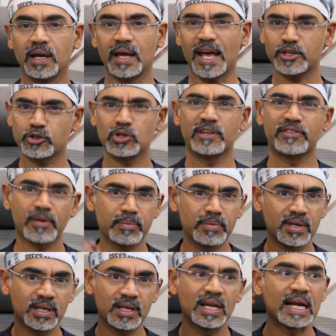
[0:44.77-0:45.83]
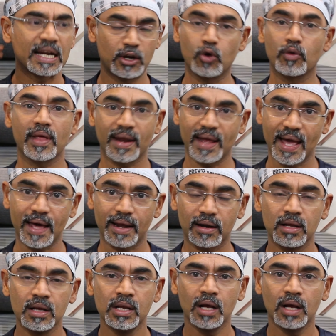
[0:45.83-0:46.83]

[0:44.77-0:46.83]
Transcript: actually from the donor hair.